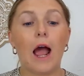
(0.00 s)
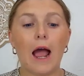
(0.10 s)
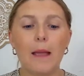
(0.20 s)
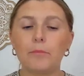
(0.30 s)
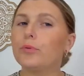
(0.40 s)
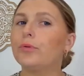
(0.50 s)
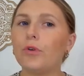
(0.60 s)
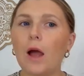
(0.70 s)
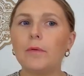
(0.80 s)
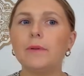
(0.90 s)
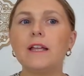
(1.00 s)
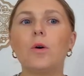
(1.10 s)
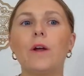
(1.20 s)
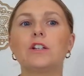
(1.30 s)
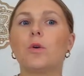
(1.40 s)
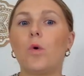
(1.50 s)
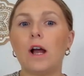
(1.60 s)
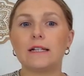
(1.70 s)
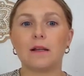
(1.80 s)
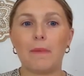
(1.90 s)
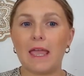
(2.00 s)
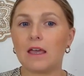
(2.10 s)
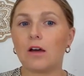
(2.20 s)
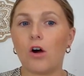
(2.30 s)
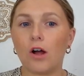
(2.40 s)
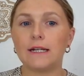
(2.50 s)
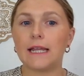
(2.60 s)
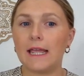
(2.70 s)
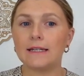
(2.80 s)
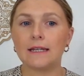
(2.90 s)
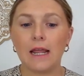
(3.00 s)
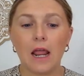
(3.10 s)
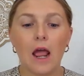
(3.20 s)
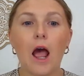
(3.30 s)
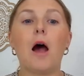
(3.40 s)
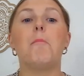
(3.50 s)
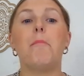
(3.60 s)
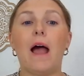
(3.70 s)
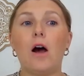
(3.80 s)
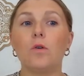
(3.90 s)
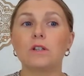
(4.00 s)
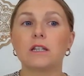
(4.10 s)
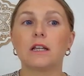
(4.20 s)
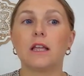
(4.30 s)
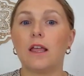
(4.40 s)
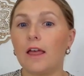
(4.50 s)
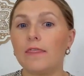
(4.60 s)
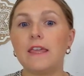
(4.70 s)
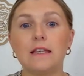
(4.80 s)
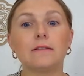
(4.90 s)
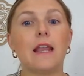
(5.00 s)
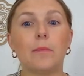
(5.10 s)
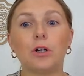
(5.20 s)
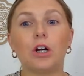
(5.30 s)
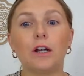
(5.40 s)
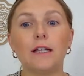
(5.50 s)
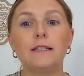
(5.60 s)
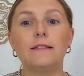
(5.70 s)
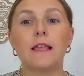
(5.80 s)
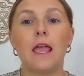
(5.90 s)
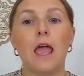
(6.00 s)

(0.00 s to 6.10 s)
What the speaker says: I'm probably going to want to make content about these neighborhoods,